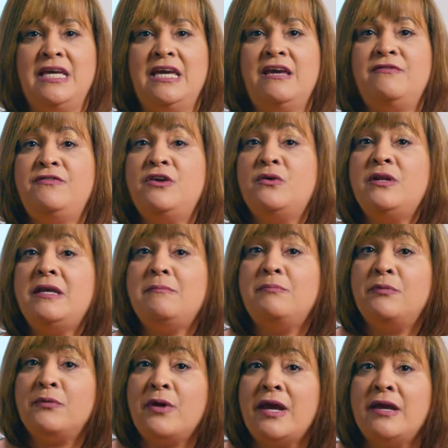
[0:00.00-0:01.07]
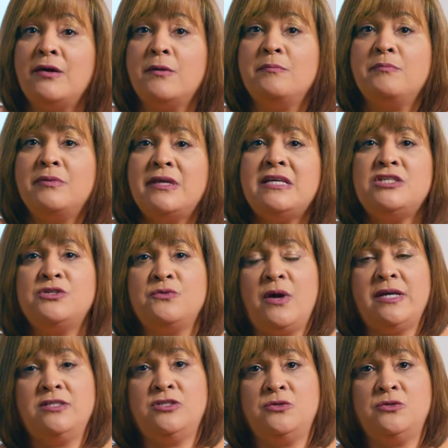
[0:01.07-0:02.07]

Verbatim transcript: If you need prayer, please write